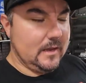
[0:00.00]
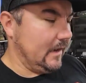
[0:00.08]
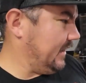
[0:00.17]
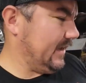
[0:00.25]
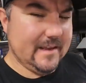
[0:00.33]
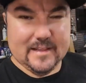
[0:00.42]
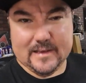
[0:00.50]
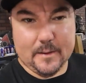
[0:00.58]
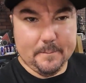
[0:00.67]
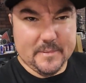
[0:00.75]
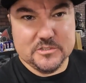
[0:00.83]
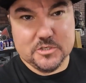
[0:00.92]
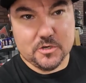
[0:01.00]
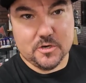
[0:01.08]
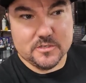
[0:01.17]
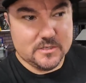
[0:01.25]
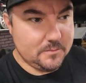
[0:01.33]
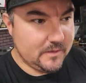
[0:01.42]
I need to get like a
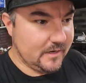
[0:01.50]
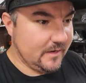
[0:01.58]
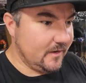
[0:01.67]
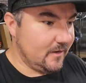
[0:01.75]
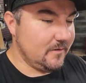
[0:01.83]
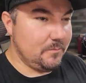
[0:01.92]
mister or something in here,